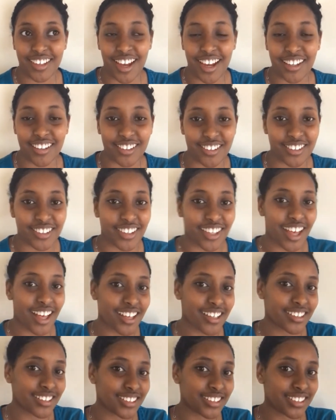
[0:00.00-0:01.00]
I learned a
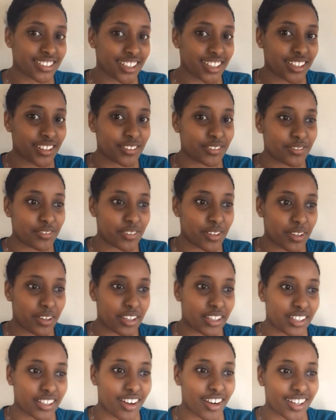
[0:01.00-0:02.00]
lot of stuff
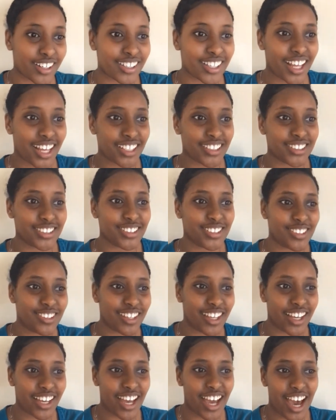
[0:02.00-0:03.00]
in our class too,
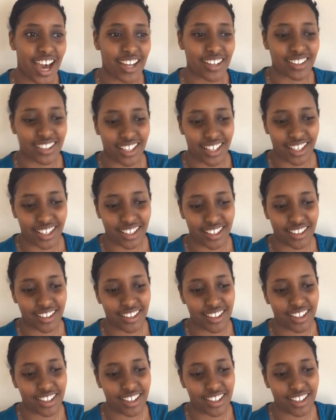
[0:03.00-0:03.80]
like how to like